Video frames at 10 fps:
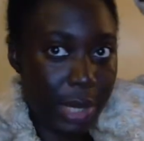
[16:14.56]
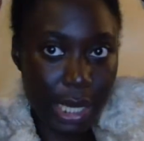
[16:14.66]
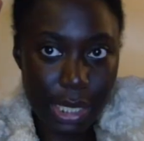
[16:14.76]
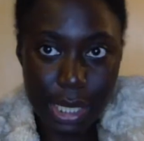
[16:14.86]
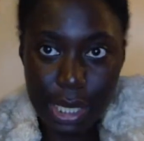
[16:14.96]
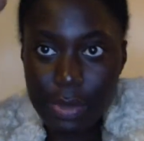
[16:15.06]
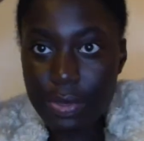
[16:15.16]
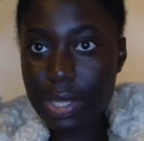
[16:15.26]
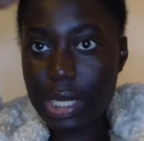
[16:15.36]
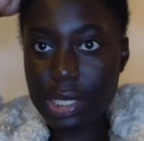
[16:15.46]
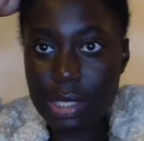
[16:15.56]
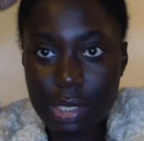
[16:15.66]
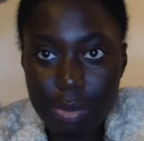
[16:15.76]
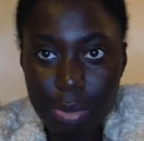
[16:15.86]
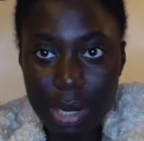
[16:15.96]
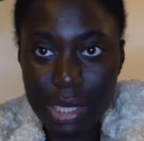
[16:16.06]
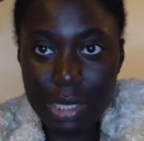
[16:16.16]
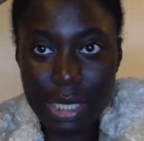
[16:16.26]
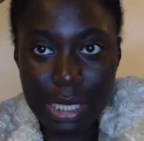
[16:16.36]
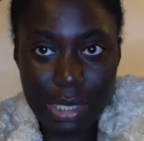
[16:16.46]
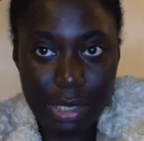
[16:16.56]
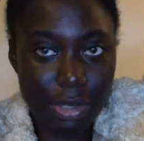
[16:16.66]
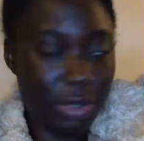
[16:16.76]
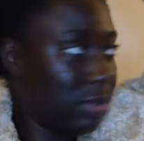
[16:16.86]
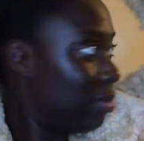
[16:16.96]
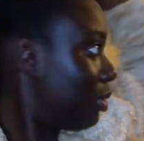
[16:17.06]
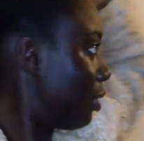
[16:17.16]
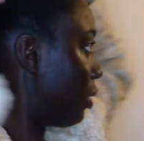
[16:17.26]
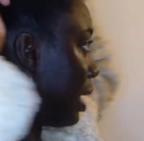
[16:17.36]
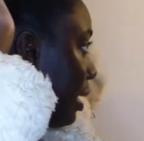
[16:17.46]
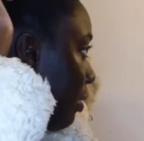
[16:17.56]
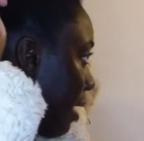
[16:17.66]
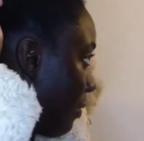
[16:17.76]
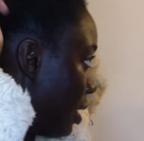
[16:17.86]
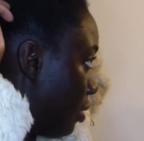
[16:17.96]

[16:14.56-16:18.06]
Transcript: bit this bun is you know letting gravity